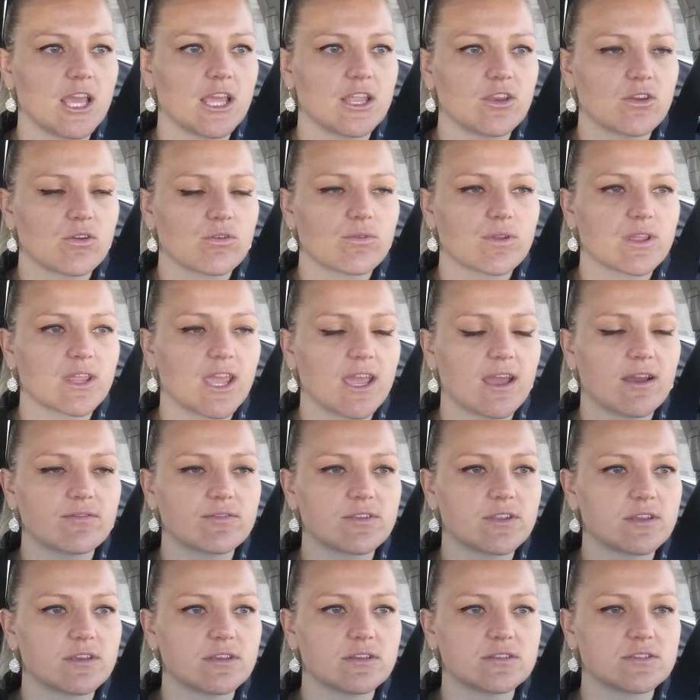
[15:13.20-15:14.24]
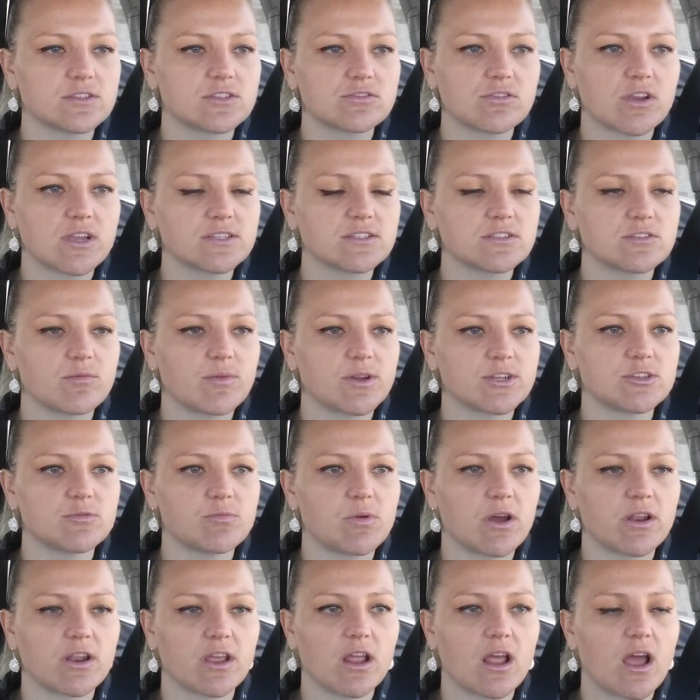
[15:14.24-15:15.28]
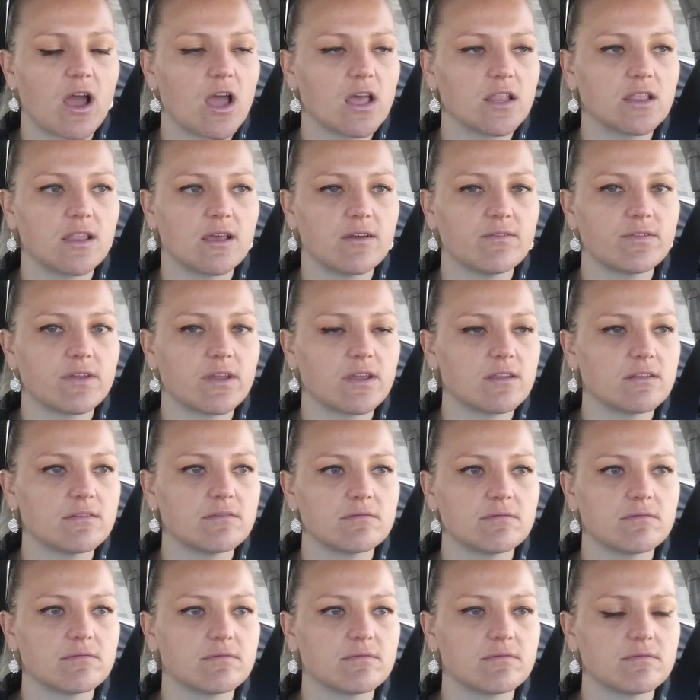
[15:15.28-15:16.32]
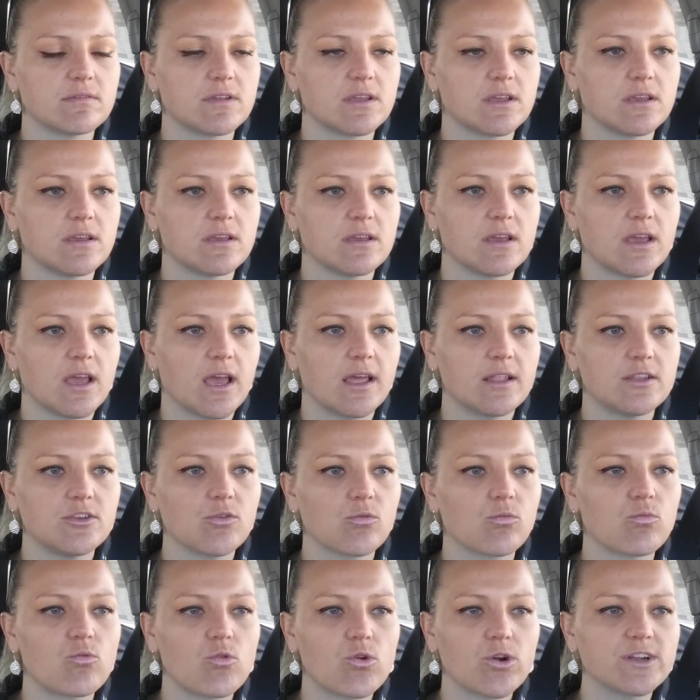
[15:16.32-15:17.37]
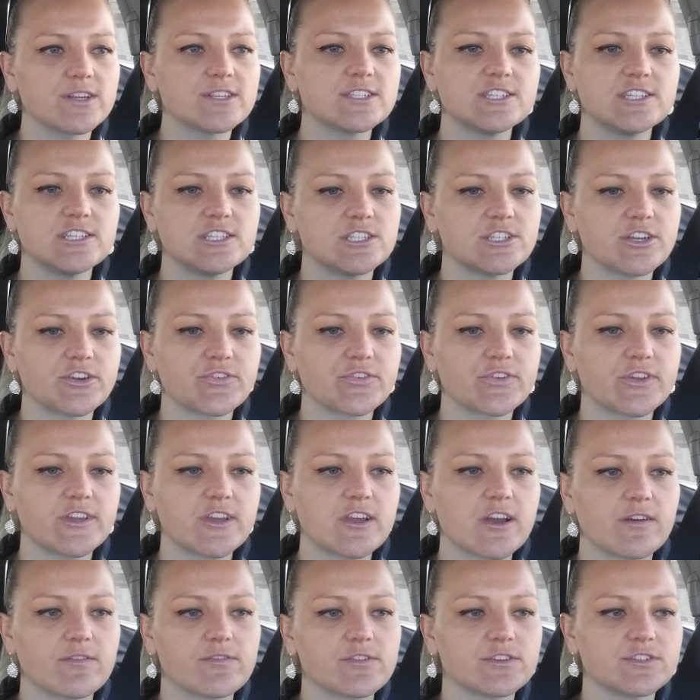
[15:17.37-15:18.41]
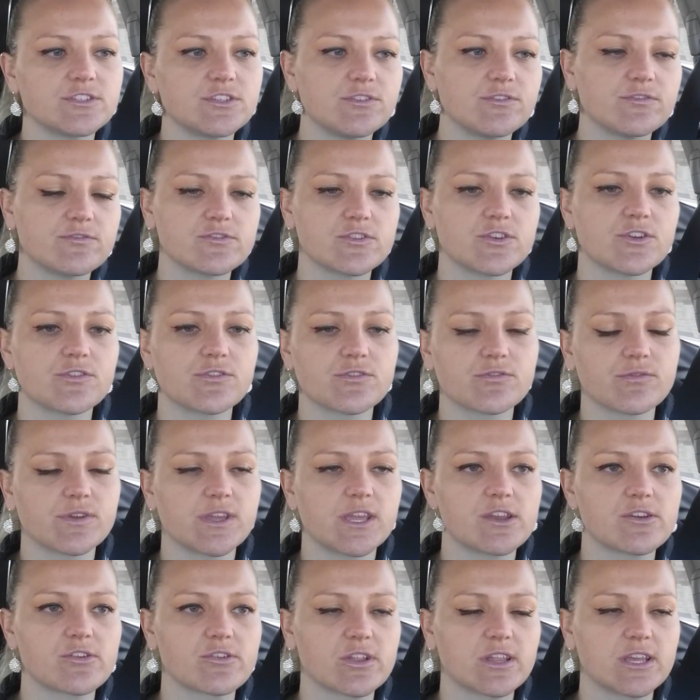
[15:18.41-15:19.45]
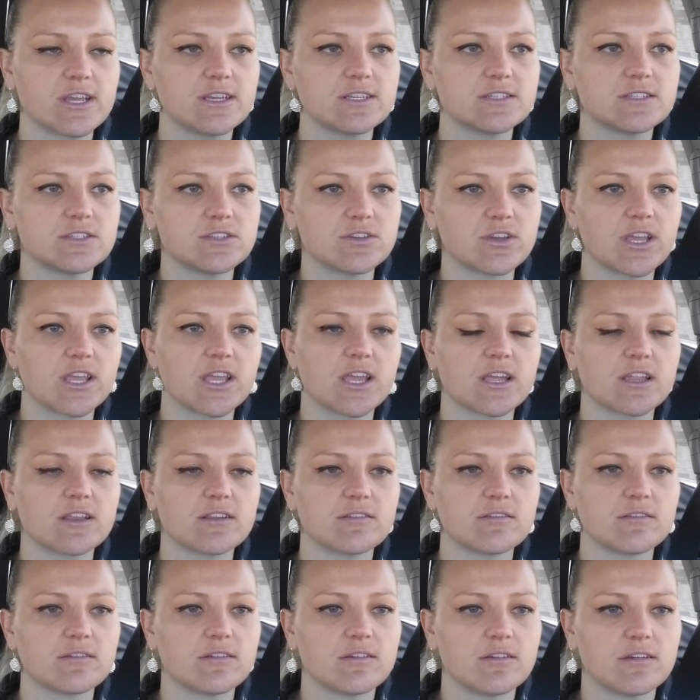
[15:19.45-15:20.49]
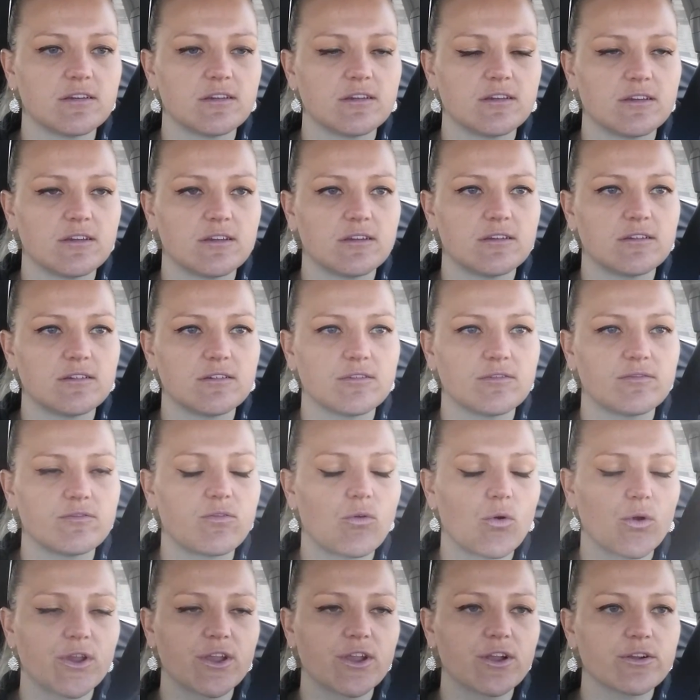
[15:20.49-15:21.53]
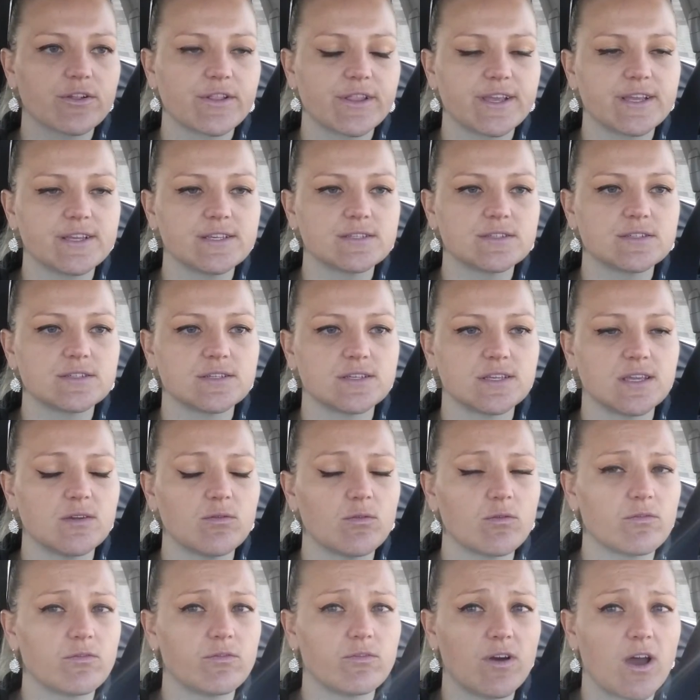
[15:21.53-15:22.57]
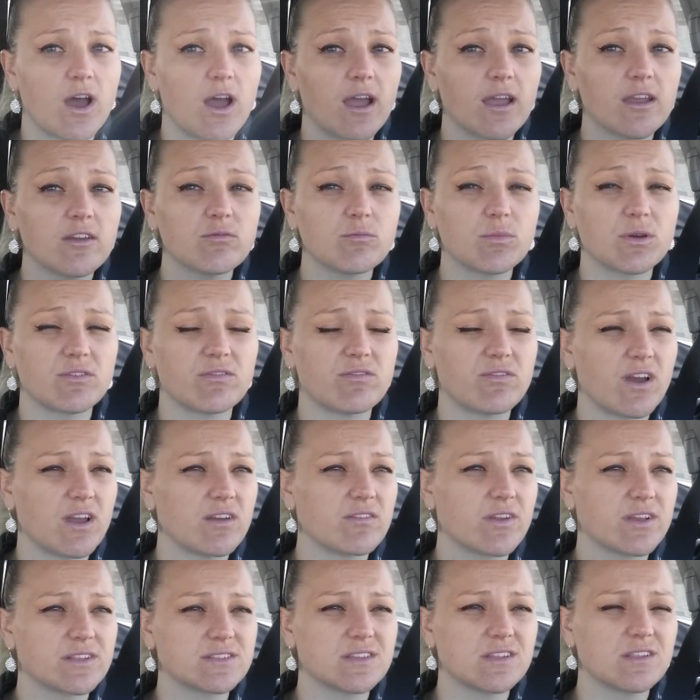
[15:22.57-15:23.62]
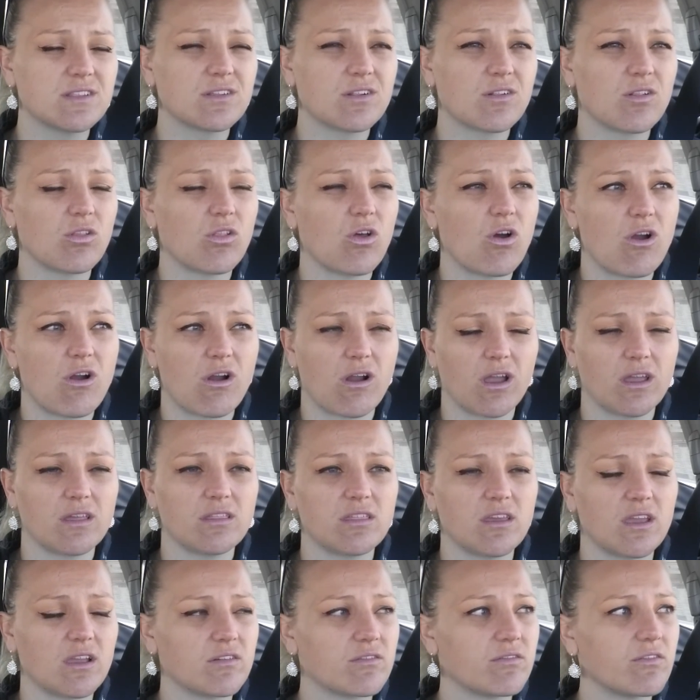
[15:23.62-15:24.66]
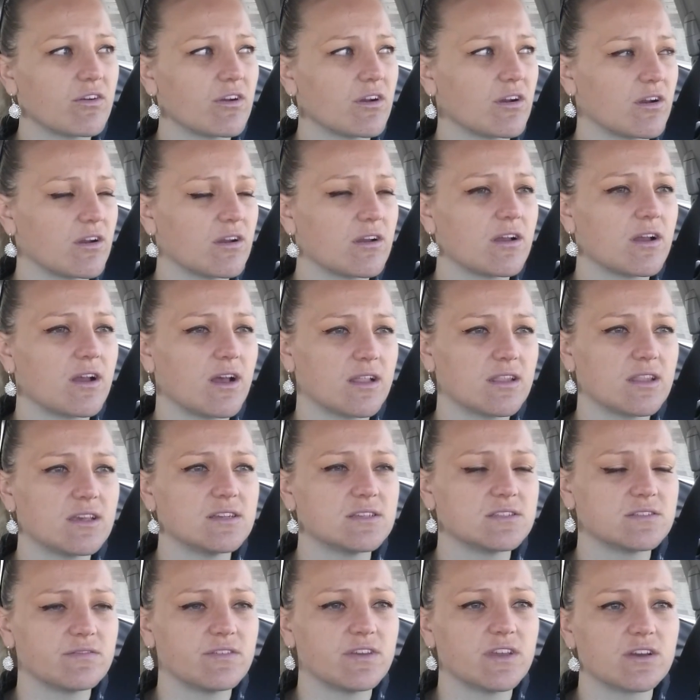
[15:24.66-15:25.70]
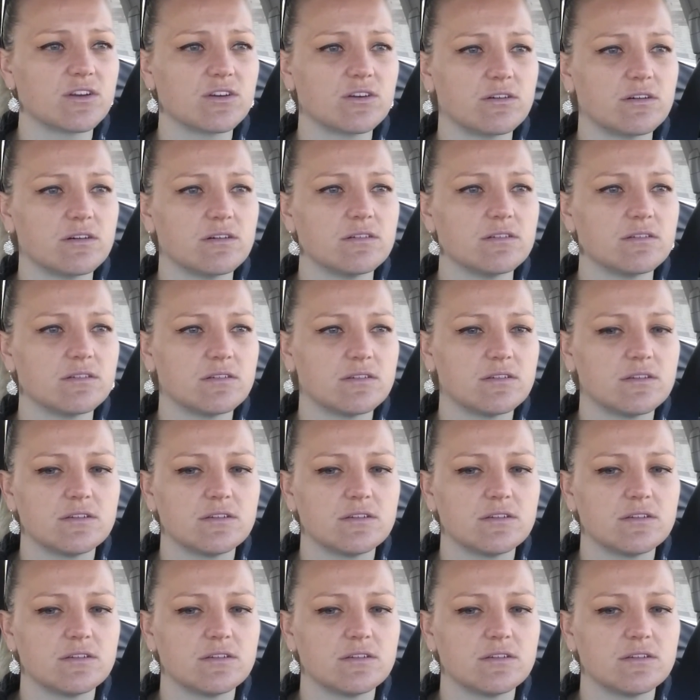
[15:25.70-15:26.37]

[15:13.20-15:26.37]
You don't really have to stress so much about it. I love it. And your warranty generally covers you for your 3-year lease. You can get 4-year lease, even 5, but 5 gets a little long, I think, for a leased vehicle.